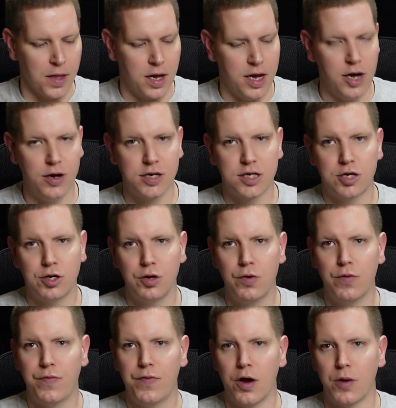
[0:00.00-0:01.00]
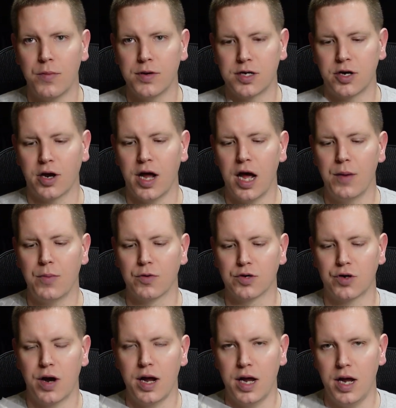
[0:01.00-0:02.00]
Here's two thermistor
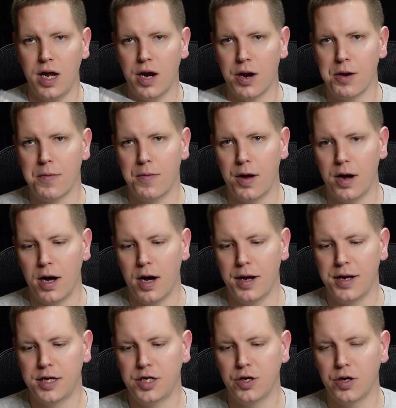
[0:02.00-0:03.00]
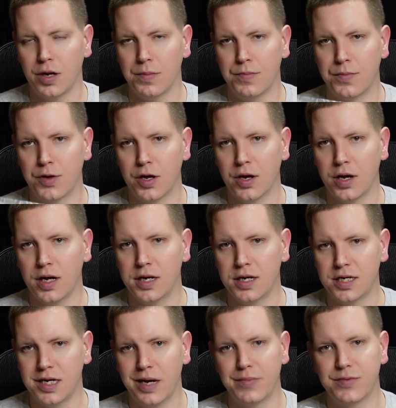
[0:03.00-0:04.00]
cables right here that you can plug
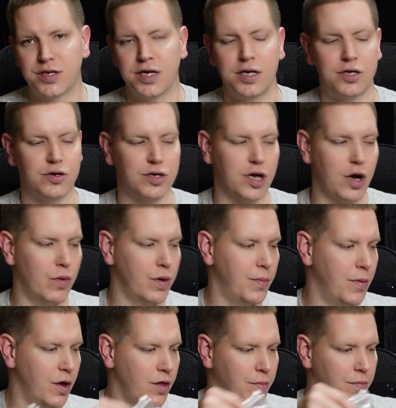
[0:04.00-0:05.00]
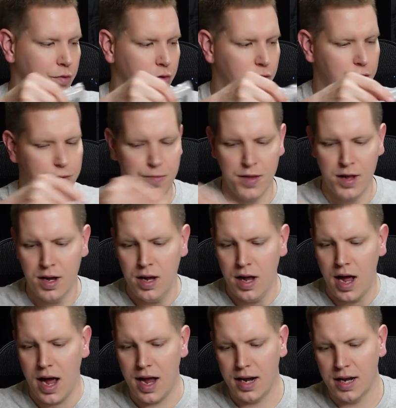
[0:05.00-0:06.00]
into temp sensors on the motherboard.
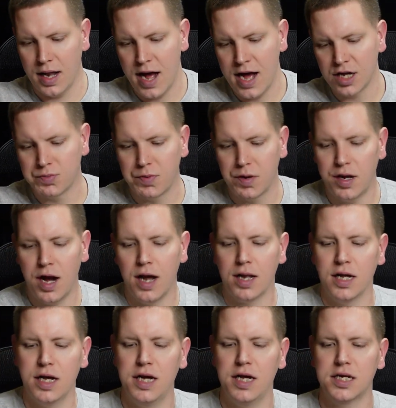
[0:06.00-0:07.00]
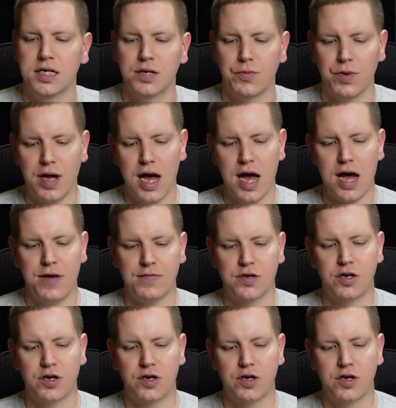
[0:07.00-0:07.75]
And last but not least, we have